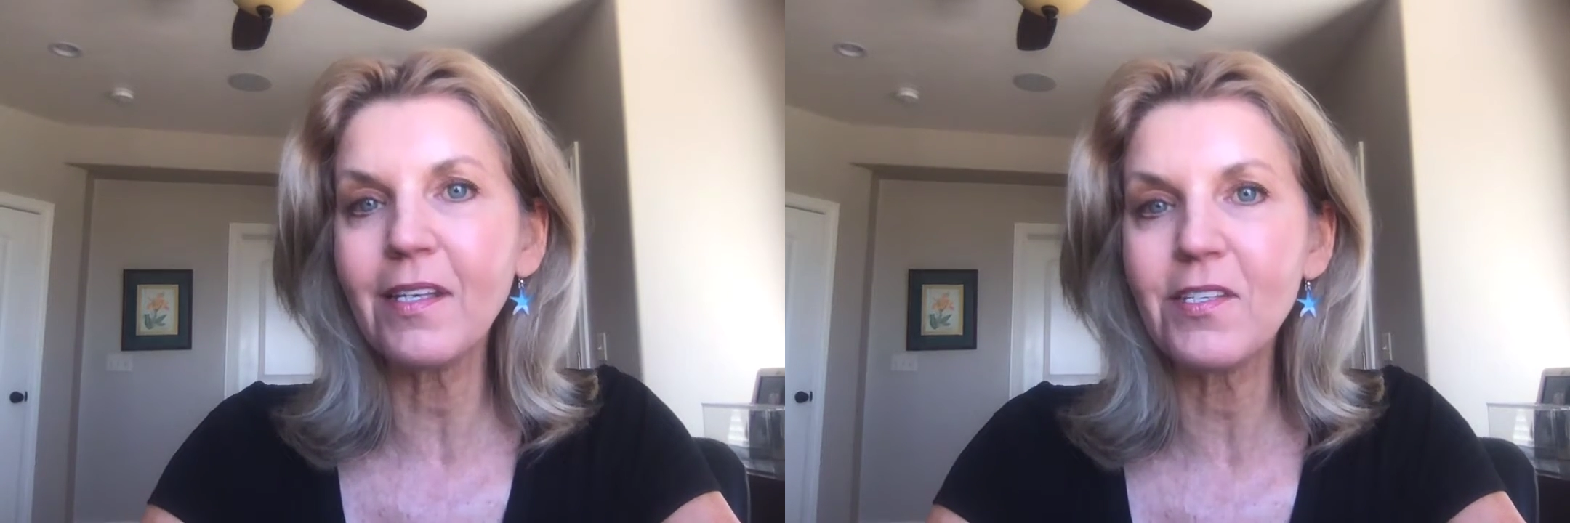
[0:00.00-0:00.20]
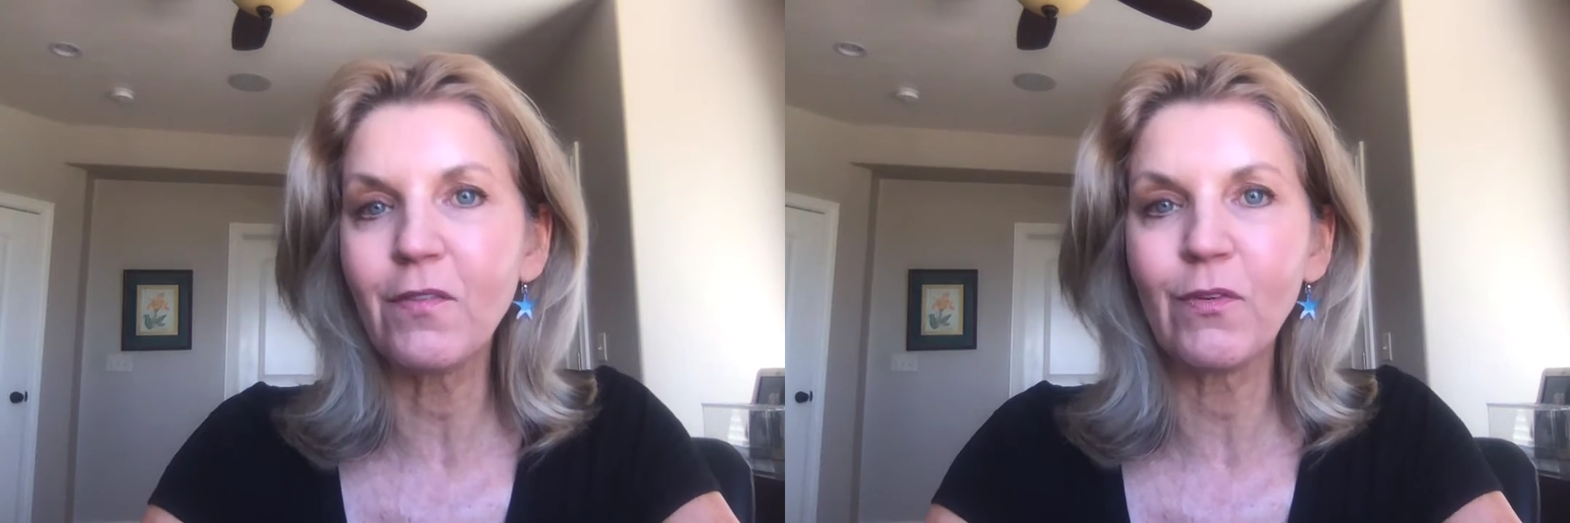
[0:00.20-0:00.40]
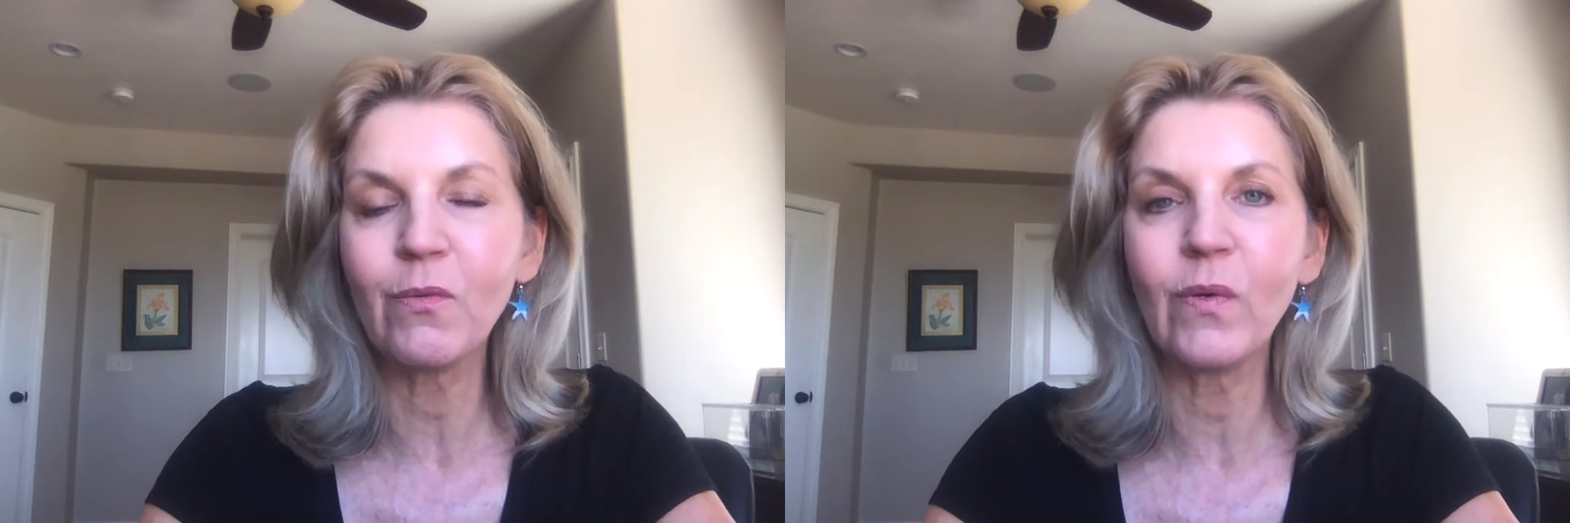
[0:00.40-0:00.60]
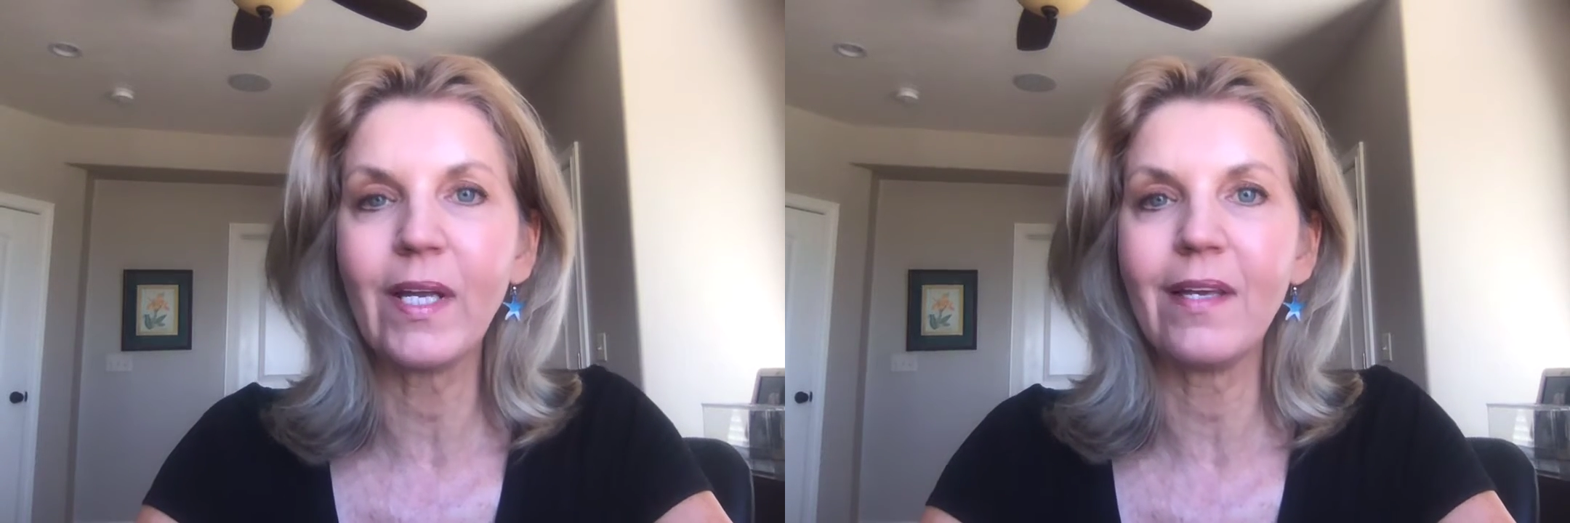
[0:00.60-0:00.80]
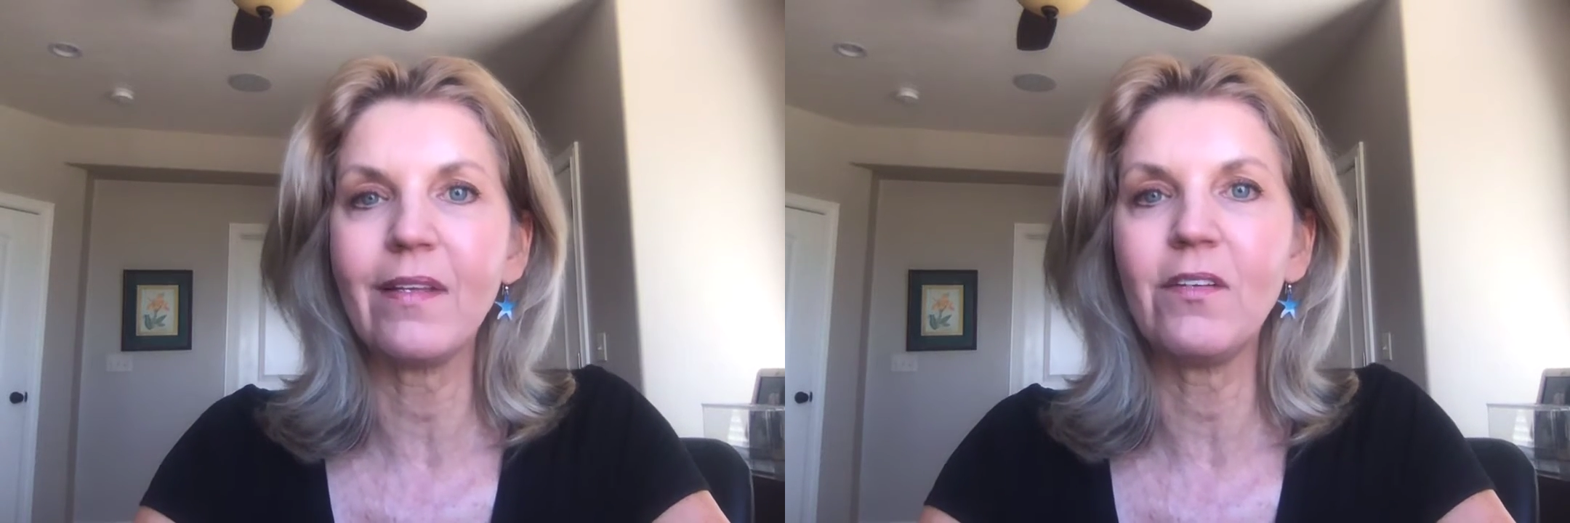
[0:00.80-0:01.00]
different
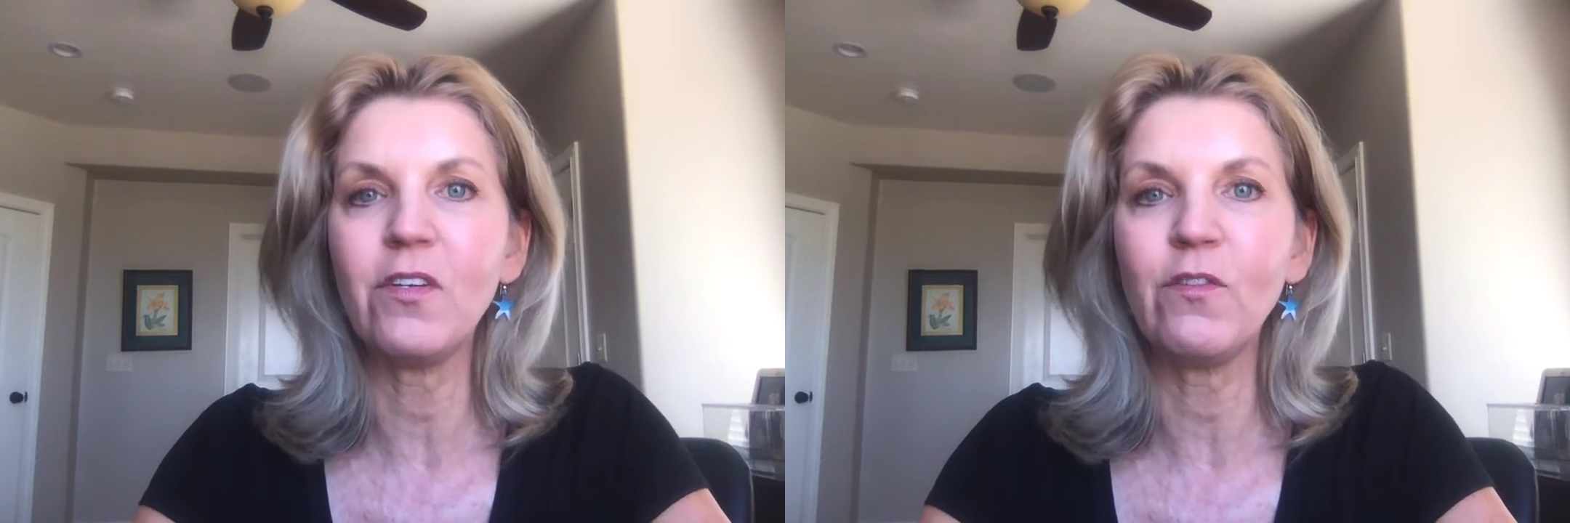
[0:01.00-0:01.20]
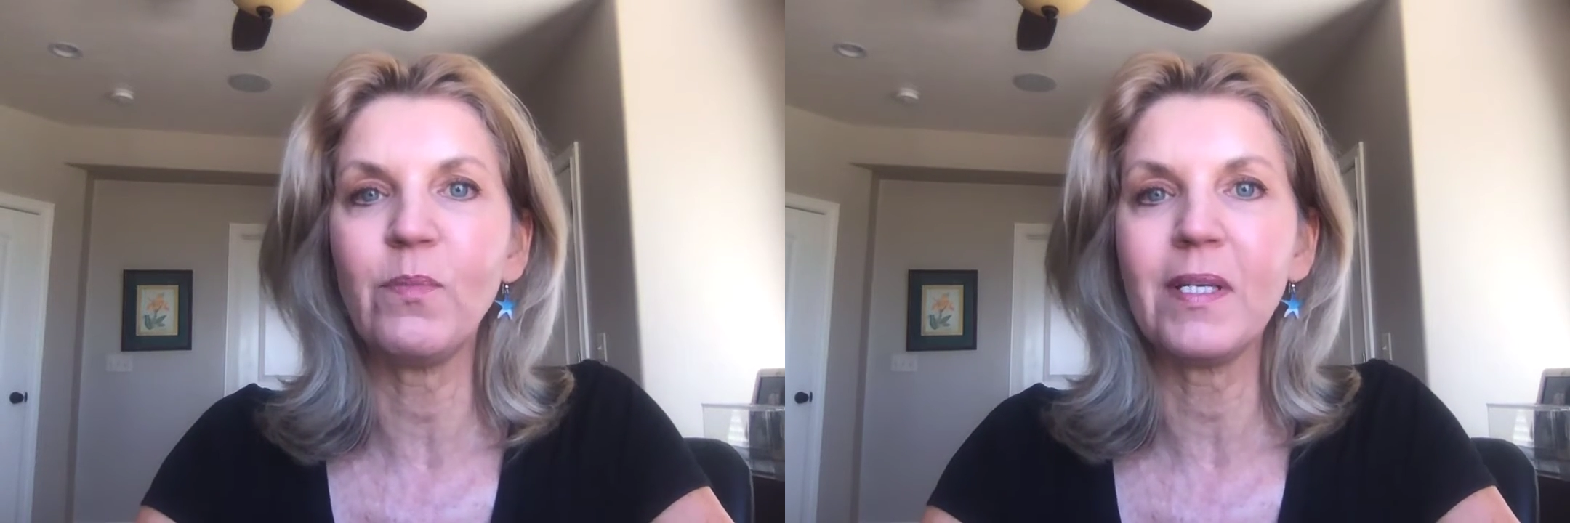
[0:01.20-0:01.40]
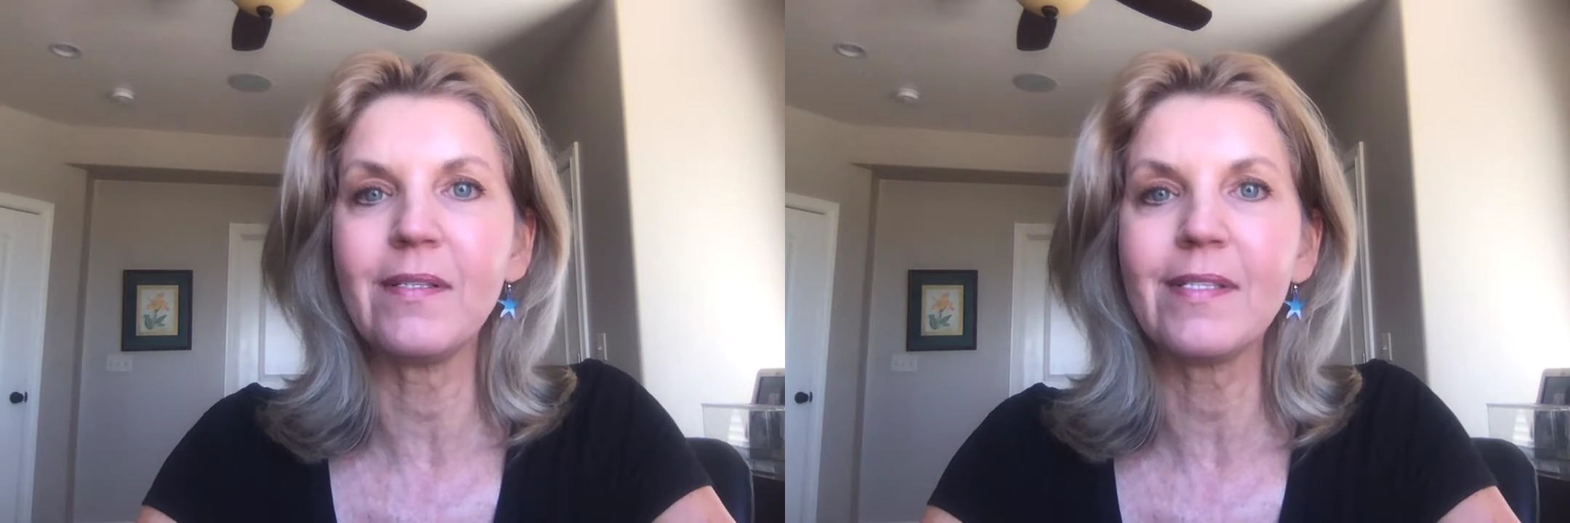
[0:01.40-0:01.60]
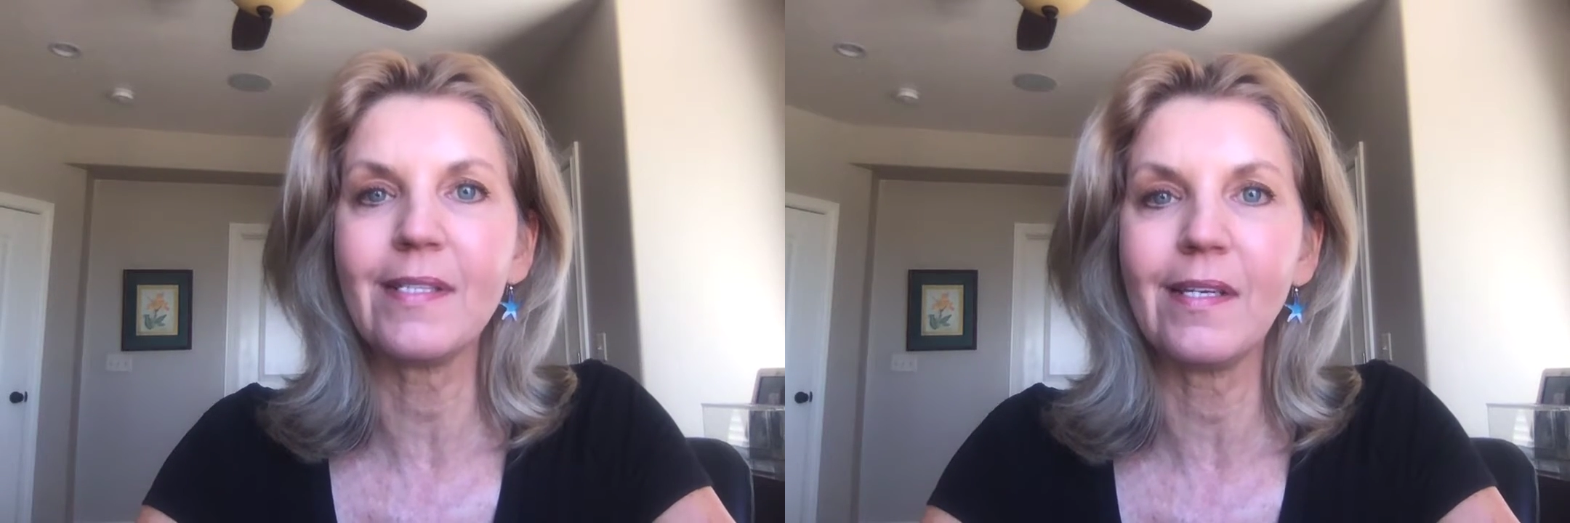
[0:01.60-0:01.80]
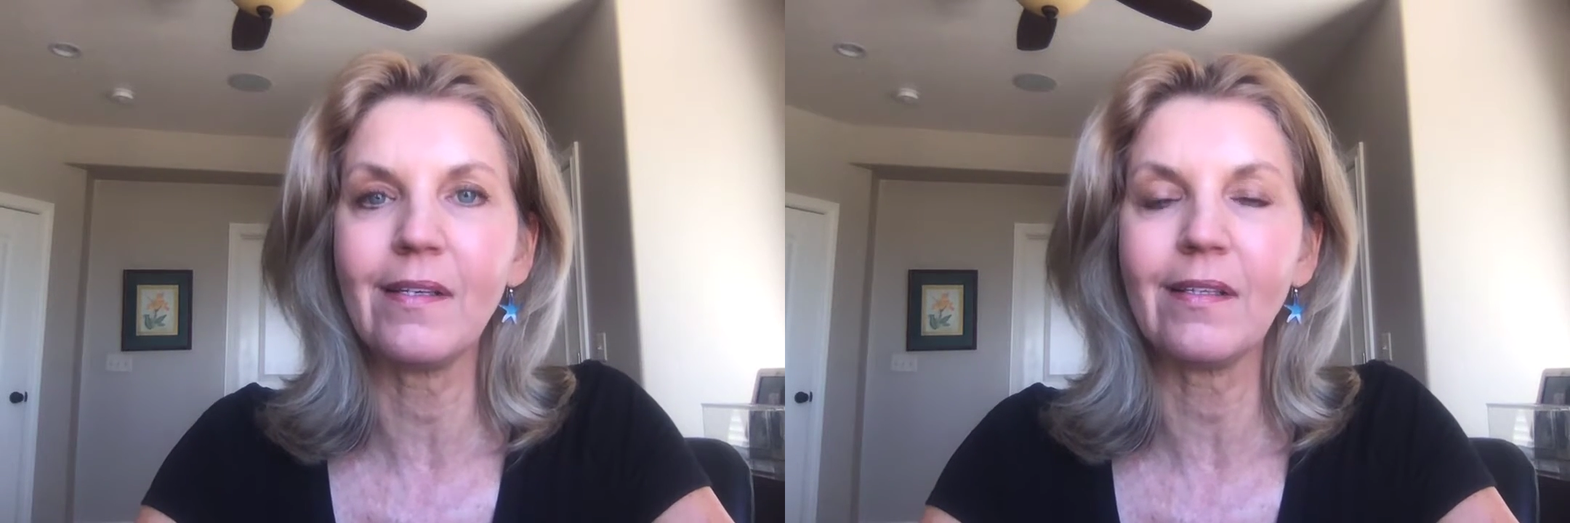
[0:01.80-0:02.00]
way than you've been seeing,